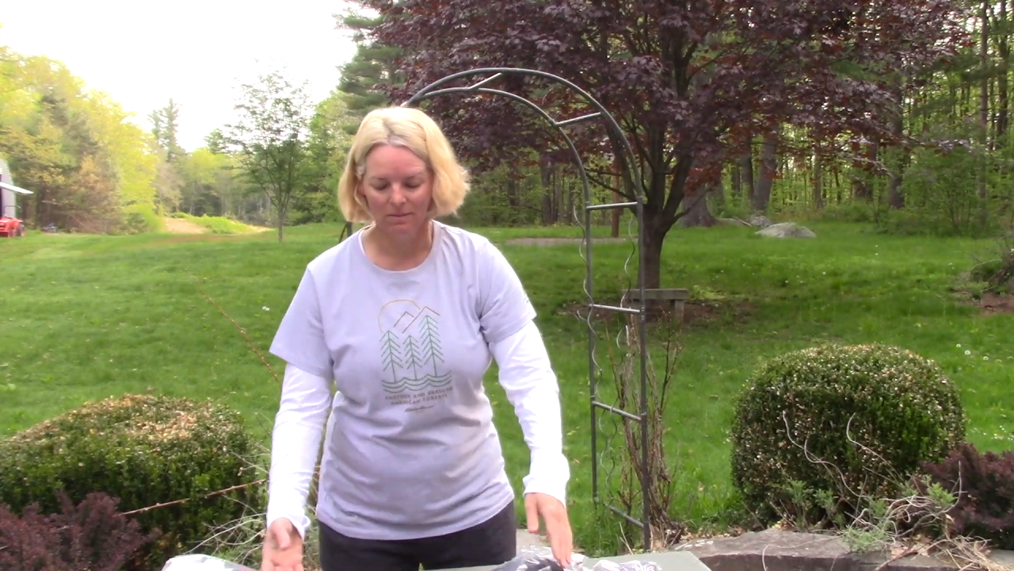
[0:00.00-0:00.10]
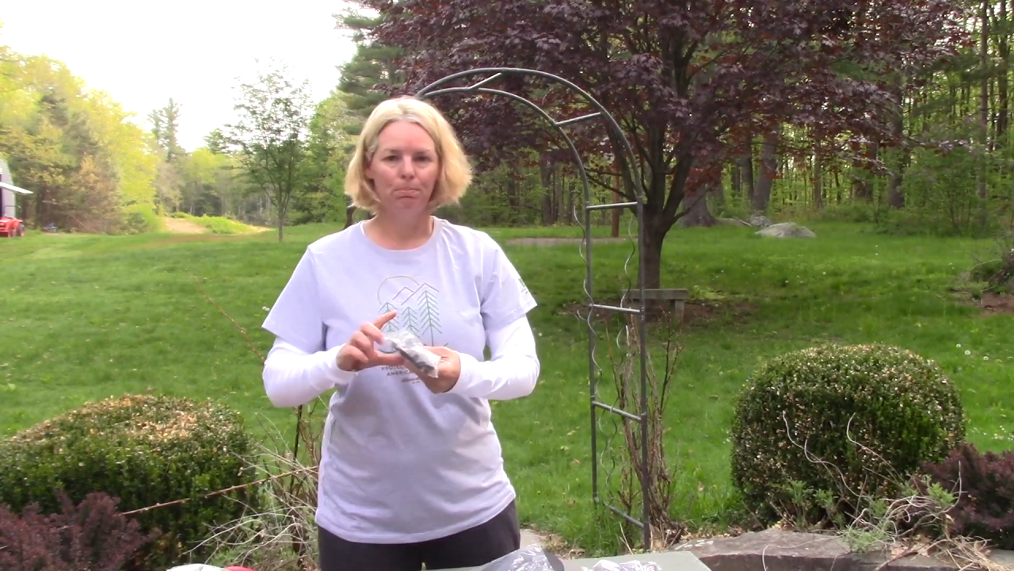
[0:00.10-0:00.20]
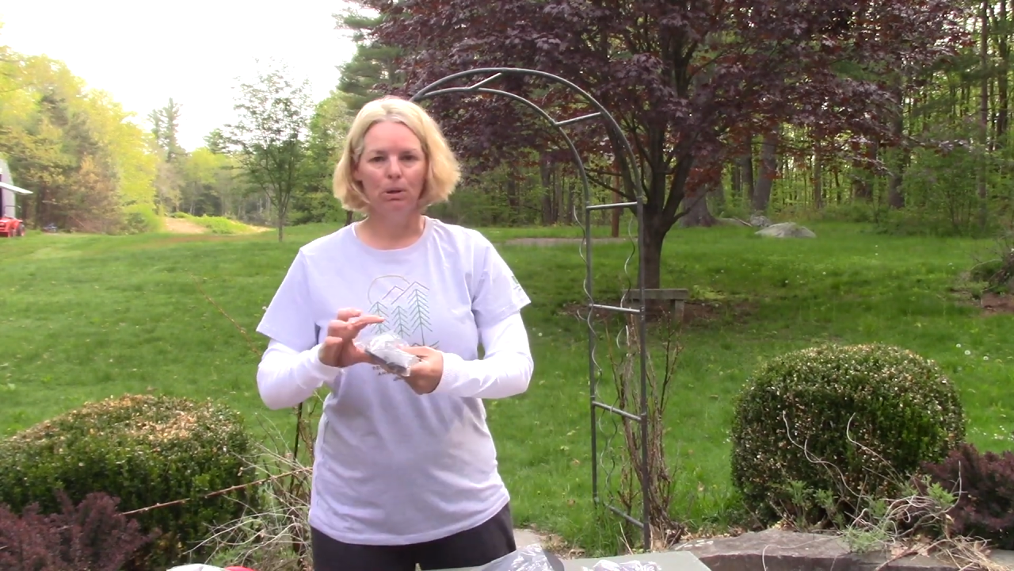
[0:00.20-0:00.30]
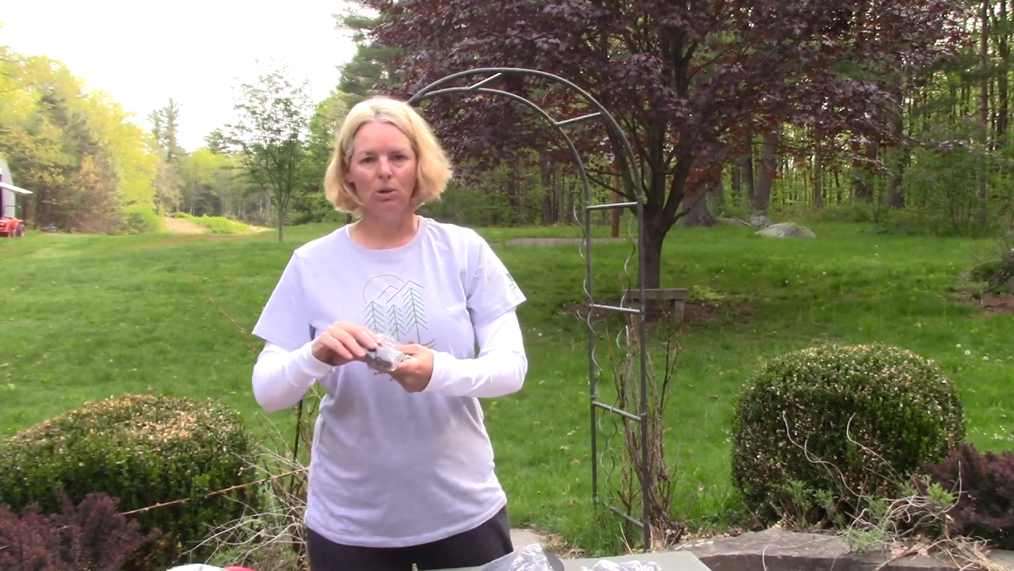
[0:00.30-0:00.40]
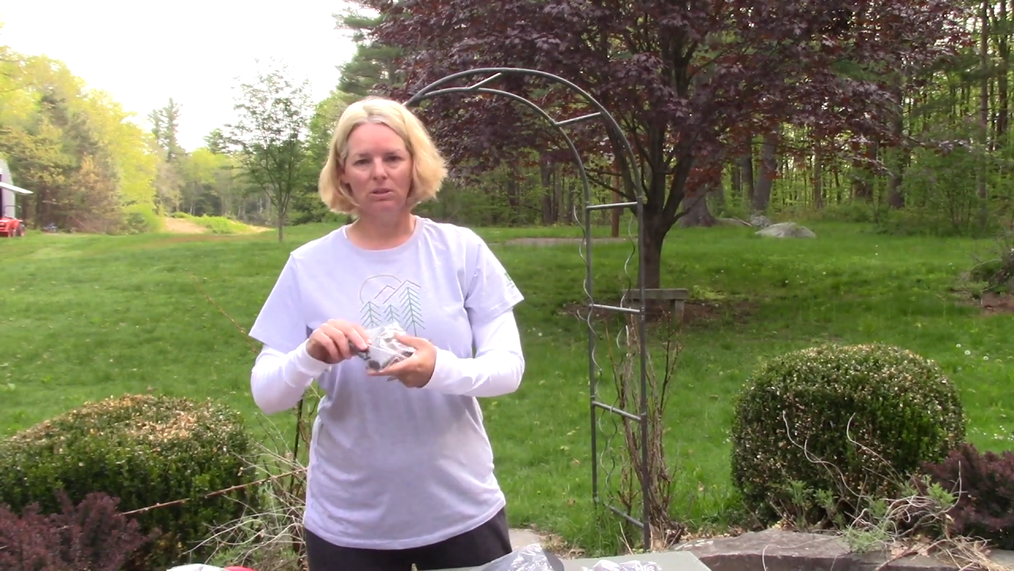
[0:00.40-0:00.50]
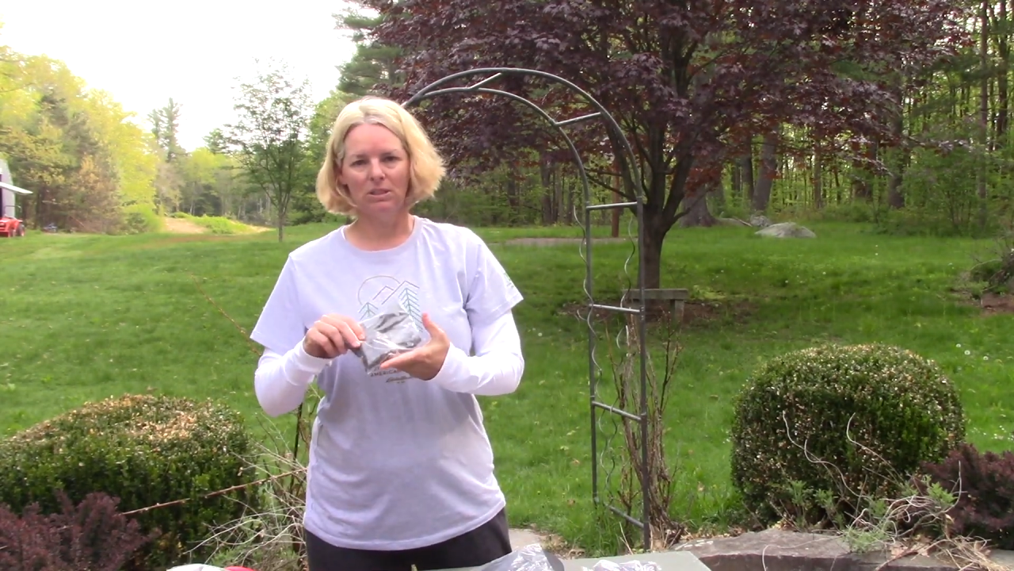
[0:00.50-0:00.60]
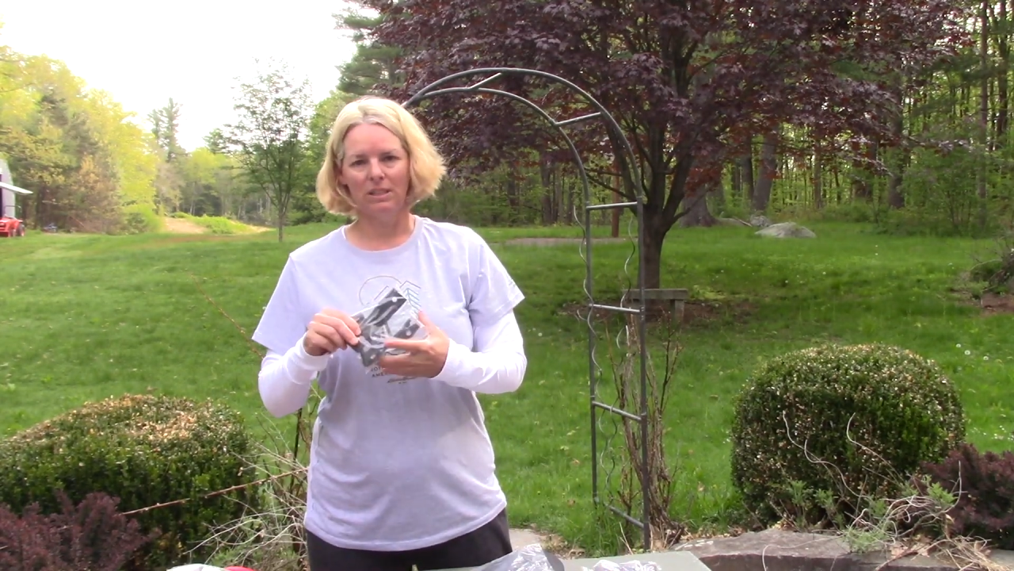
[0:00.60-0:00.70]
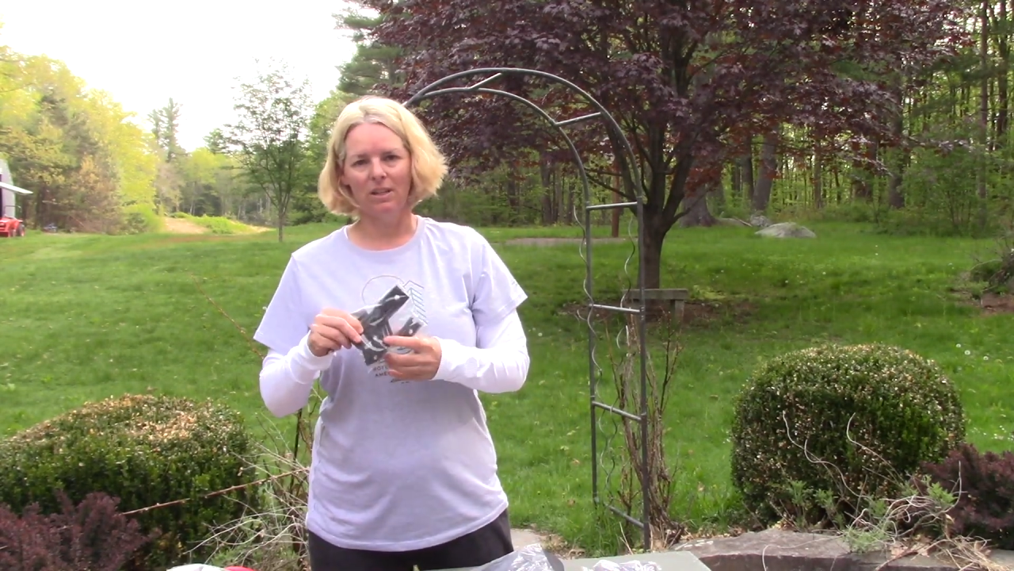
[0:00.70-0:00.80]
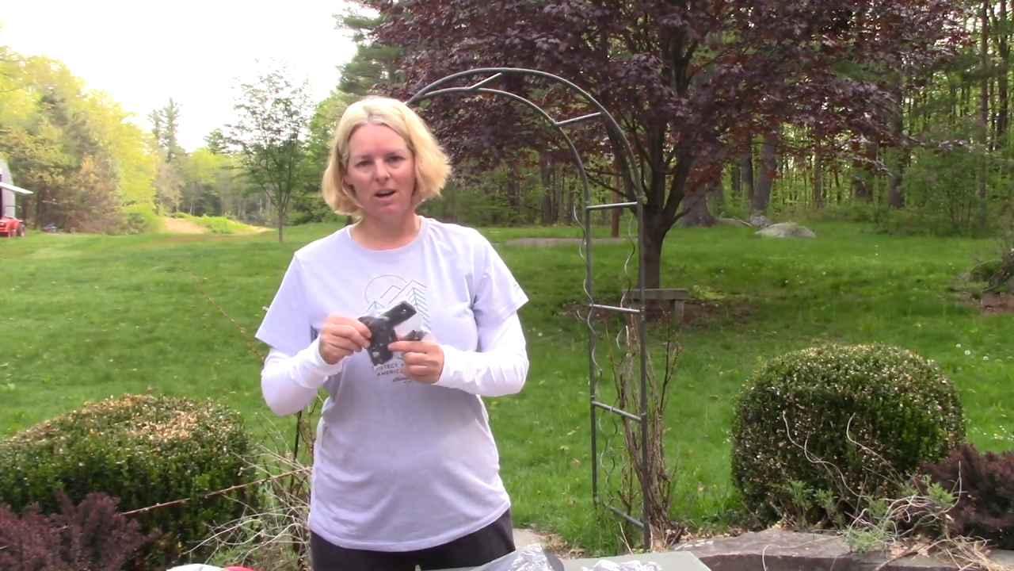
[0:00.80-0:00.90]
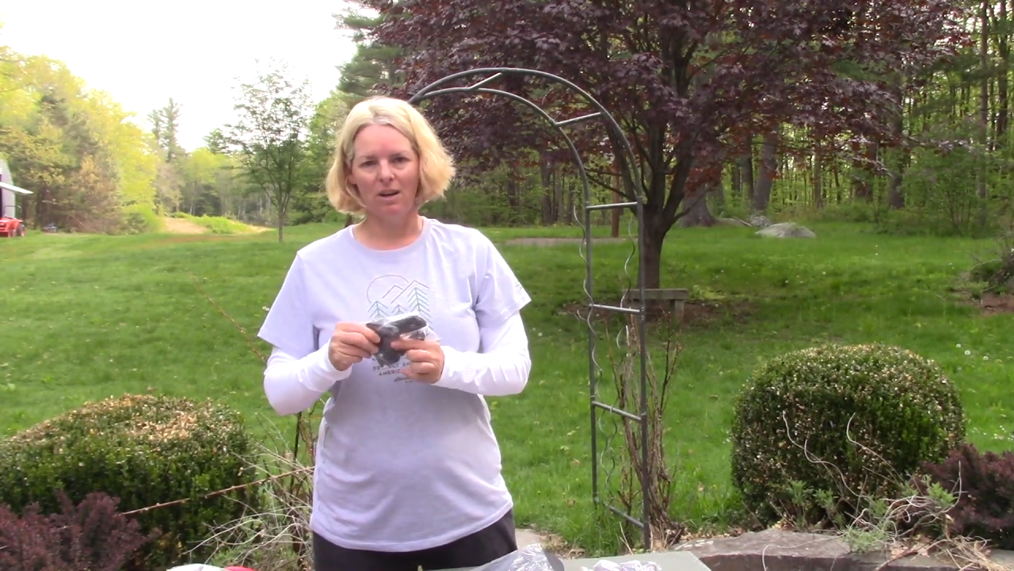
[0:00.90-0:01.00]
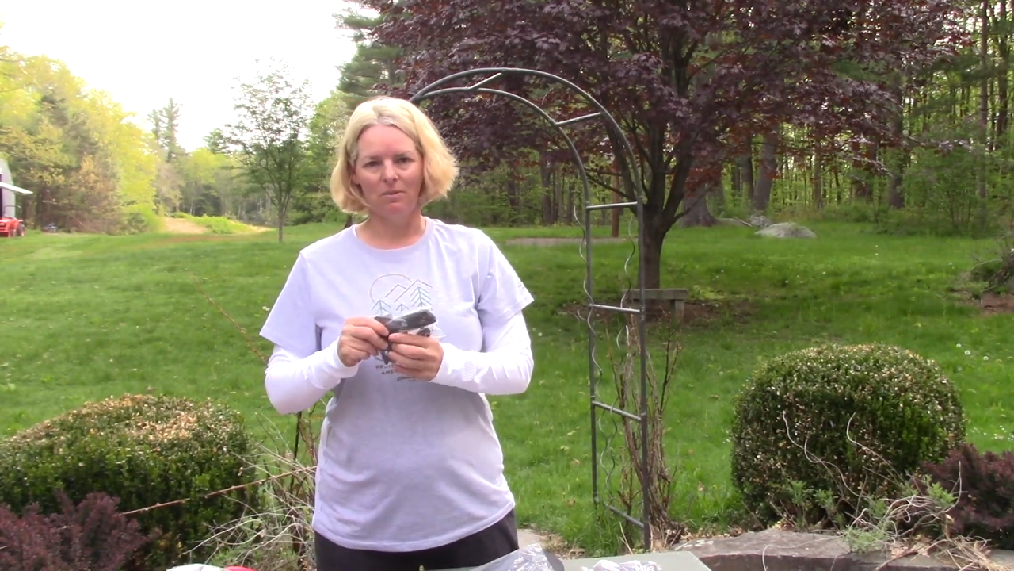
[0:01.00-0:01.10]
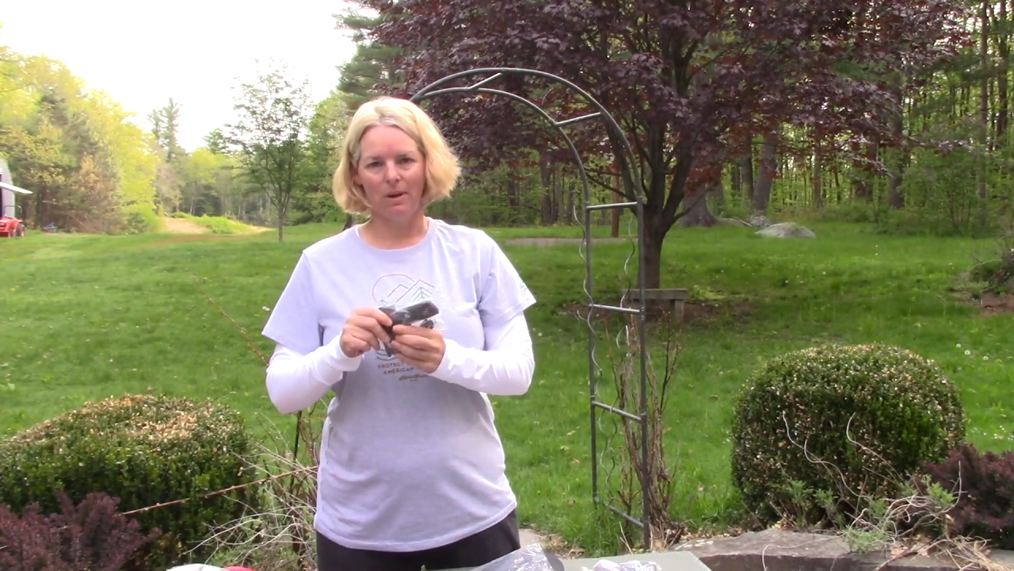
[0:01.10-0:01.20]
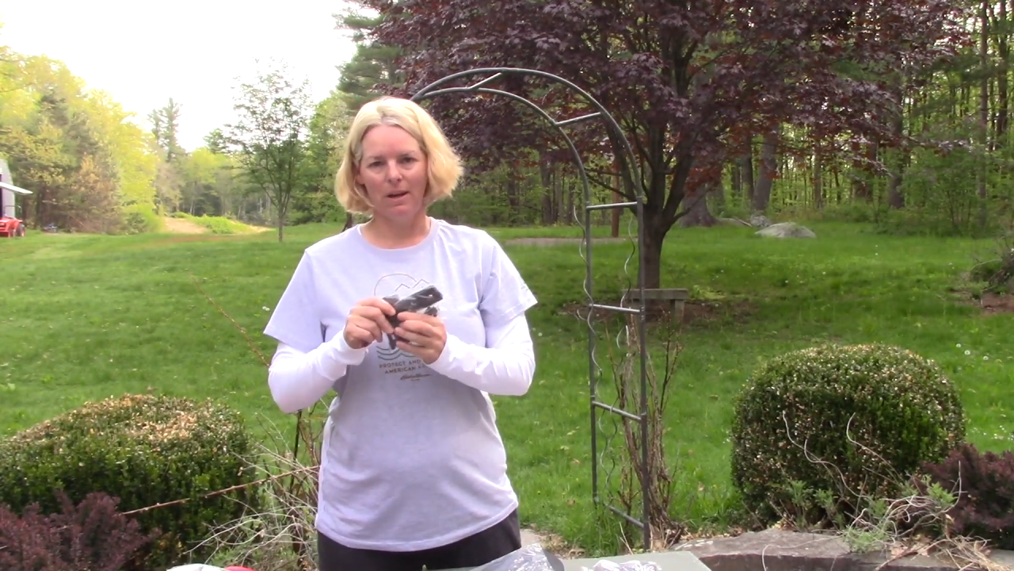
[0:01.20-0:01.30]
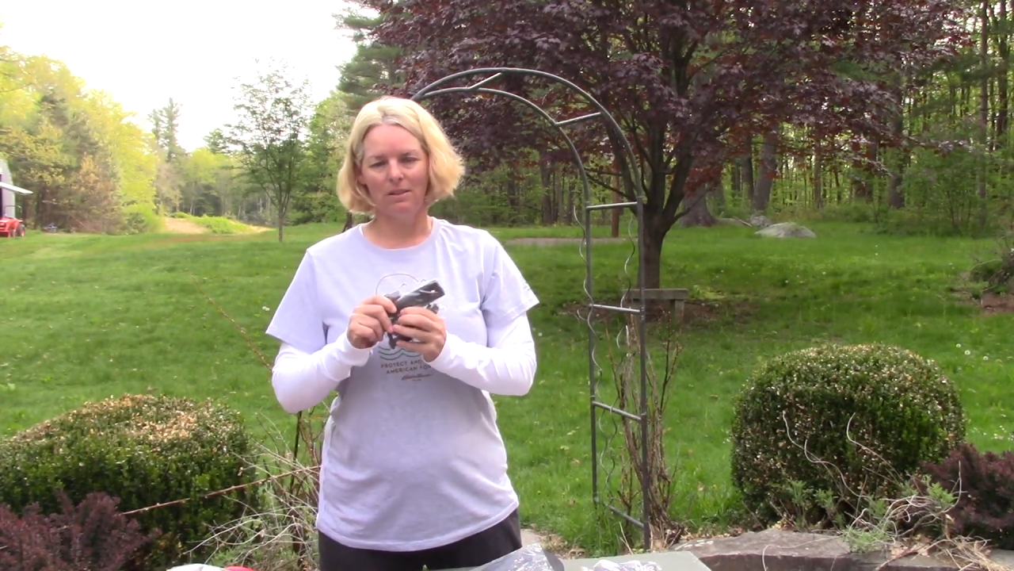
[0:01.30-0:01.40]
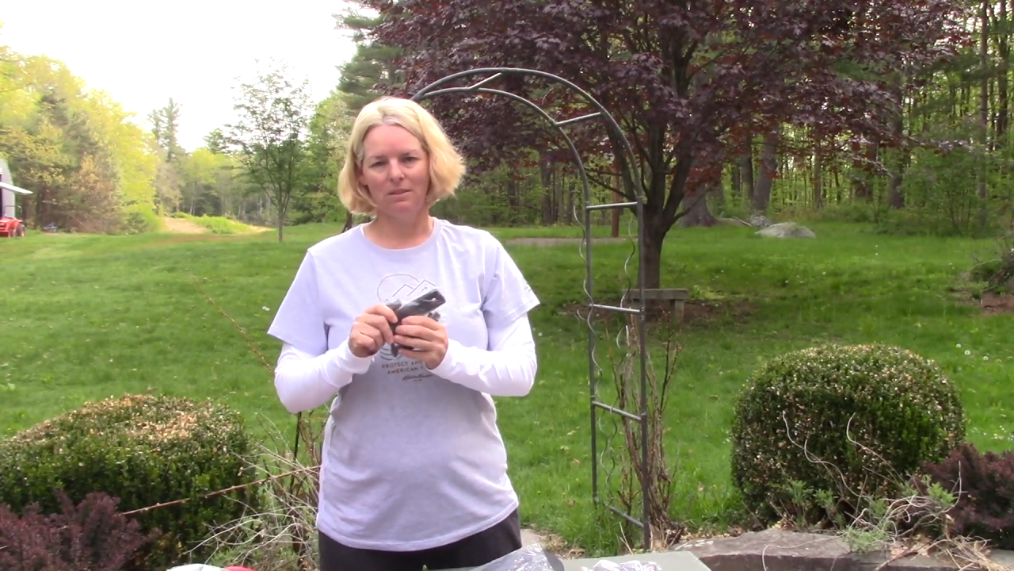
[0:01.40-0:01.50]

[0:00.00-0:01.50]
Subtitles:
bolts and hardware